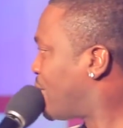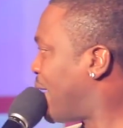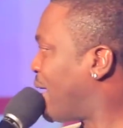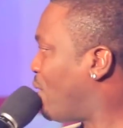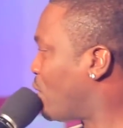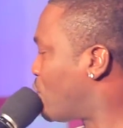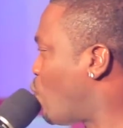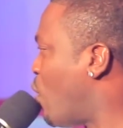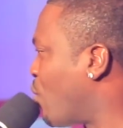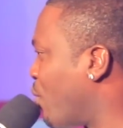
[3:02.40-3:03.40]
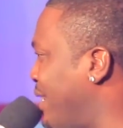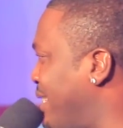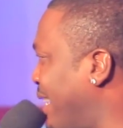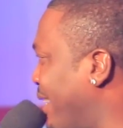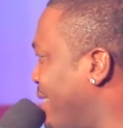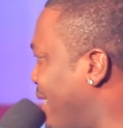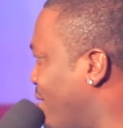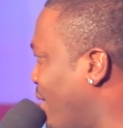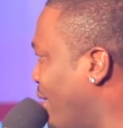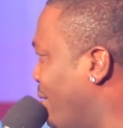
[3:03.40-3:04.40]
Ghana hot, too hot for this jacket
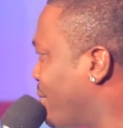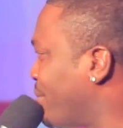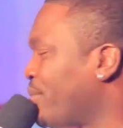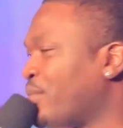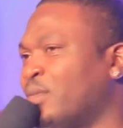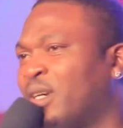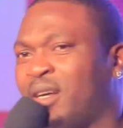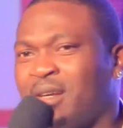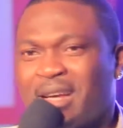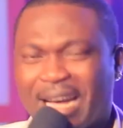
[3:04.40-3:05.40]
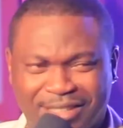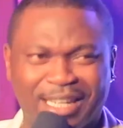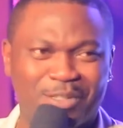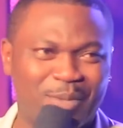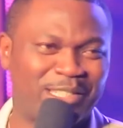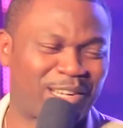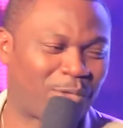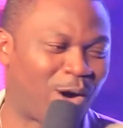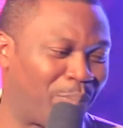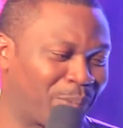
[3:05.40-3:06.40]
actually. I set
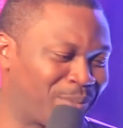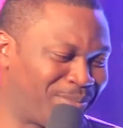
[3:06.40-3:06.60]
myself up.